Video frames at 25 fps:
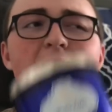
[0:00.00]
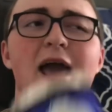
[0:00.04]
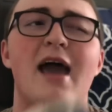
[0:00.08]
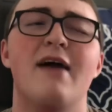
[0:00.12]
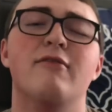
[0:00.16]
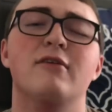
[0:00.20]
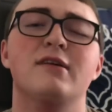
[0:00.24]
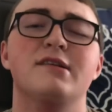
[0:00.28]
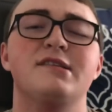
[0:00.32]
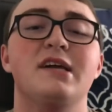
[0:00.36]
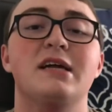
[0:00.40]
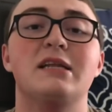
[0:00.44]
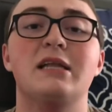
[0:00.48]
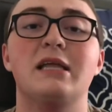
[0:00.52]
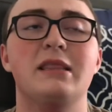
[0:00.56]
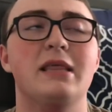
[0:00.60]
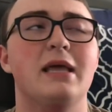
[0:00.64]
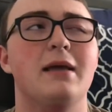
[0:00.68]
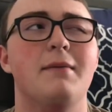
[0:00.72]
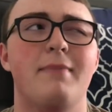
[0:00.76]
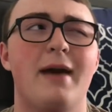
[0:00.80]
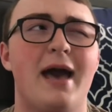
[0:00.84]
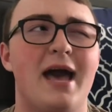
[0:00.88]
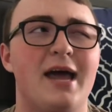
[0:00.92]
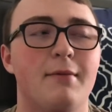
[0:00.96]
I ever said
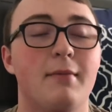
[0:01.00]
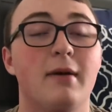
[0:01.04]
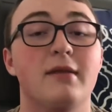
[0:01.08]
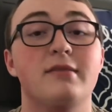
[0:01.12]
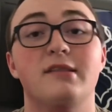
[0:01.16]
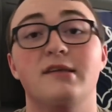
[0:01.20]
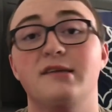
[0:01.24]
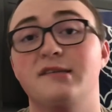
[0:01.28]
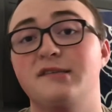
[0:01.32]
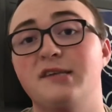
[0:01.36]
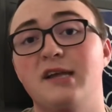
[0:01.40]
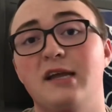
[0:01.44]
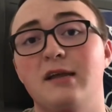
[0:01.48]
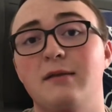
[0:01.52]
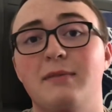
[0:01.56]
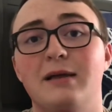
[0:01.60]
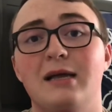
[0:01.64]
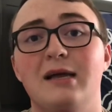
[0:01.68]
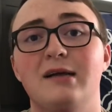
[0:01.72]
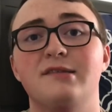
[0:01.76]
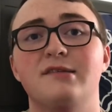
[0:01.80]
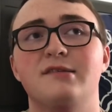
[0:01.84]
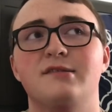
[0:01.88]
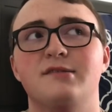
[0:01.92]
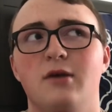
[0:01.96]
anything bad about this scent
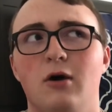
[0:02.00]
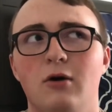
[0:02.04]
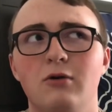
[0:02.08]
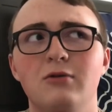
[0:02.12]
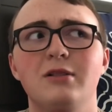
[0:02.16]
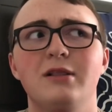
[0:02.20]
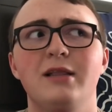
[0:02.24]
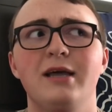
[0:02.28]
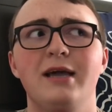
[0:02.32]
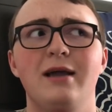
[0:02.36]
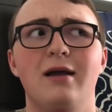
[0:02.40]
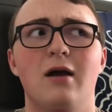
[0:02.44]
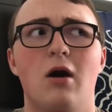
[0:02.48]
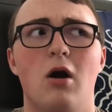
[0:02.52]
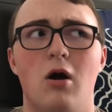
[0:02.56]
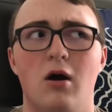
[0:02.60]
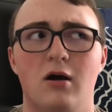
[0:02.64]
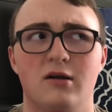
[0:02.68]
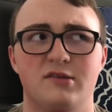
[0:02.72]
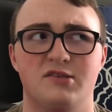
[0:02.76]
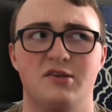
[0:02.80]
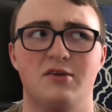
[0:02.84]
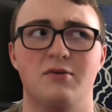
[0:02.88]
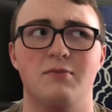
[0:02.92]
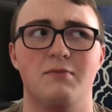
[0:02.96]
because it's totally
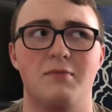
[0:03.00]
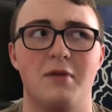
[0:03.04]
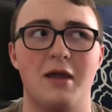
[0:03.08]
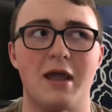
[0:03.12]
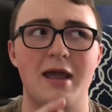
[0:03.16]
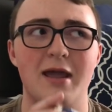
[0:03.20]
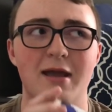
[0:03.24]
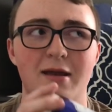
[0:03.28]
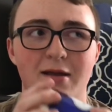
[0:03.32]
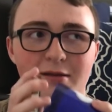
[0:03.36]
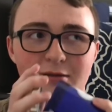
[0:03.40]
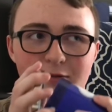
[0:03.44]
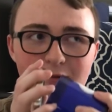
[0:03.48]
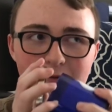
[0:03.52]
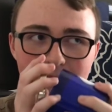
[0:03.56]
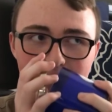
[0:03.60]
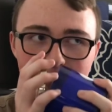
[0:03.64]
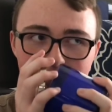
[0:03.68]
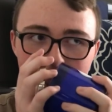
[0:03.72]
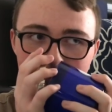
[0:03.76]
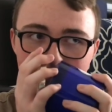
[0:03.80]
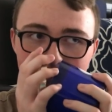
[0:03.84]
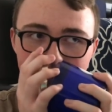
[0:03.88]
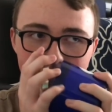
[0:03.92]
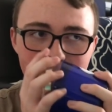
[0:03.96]
awesome, and
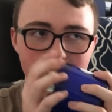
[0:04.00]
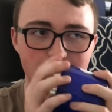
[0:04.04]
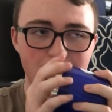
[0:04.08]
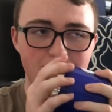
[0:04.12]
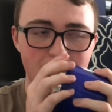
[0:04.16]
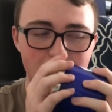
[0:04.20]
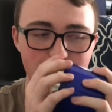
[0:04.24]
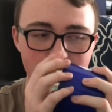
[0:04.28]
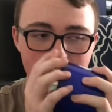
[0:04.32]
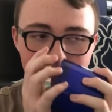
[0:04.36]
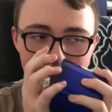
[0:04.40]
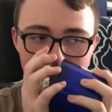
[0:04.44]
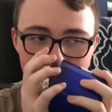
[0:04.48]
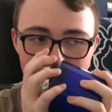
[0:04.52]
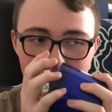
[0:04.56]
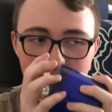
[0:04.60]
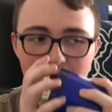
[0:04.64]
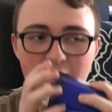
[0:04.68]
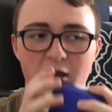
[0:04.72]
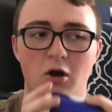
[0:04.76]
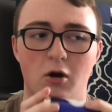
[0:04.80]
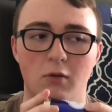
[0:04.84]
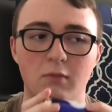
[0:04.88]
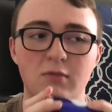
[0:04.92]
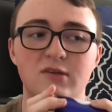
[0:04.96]

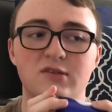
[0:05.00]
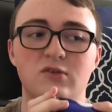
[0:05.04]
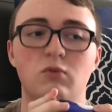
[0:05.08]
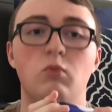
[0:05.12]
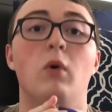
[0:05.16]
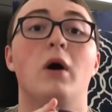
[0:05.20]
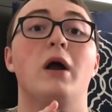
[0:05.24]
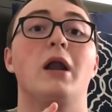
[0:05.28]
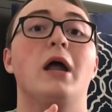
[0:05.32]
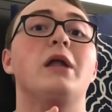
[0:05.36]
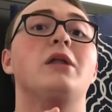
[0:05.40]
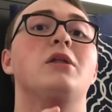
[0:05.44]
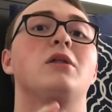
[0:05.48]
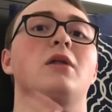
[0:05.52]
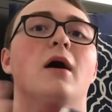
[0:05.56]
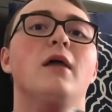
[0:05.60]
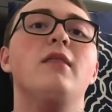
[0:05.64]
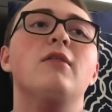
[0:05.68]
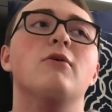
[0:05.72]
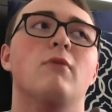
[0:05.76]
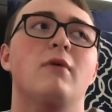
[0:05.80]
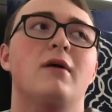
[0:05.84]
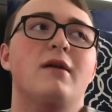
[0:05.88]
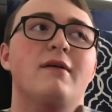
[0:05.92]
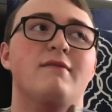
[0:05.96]
I almost want
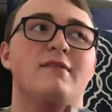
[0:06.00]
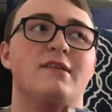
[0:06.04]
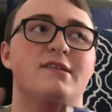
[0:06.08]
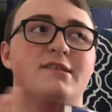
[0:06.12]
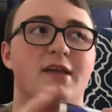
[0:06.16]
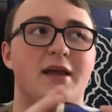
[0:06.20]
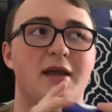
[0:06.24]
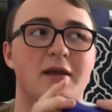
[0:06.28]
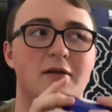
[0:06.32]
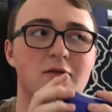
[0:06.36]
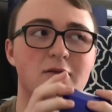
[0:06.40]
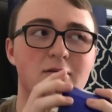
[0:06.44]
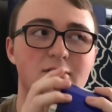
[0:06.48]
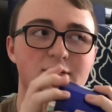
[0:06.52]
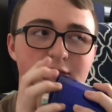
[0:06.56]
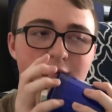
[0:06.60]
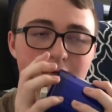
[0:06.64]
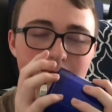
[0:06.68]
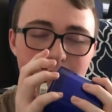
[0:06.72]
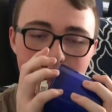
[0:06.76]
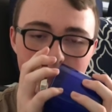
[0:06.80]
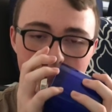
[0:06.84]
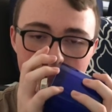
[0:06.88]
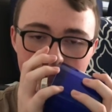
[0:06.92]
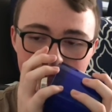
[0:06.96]
another one of this candle.
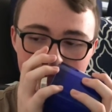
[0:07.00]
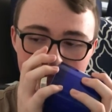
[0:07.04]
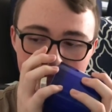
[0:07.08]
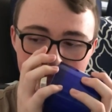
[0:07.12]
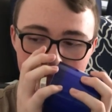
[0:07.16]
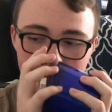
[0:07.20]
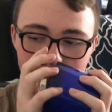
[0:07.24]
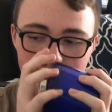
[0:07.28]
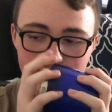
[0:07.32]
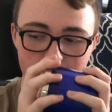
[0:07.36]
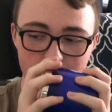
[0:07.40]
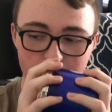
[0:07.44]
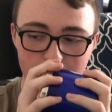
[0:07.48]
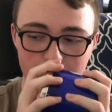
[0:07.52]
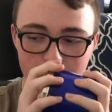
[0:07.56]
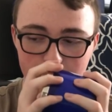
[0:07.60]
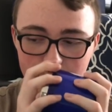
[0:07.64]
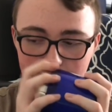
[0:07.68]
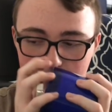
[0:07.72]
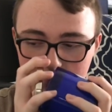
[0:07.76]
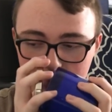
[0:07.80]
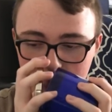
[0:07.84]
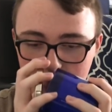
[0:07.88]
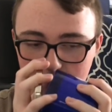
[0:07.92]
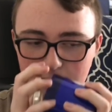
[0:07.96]
So
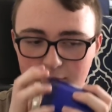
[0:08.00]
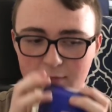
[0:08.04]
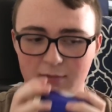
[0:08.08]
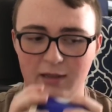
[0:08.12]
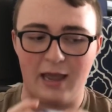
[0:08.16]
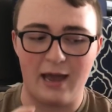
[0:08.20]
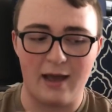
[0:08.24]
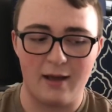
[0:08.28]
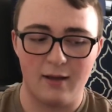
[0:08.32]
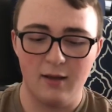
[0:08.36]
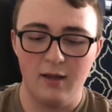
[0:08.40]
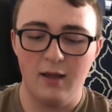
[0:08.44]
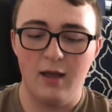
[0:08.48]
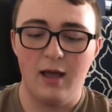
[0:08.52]
yeah.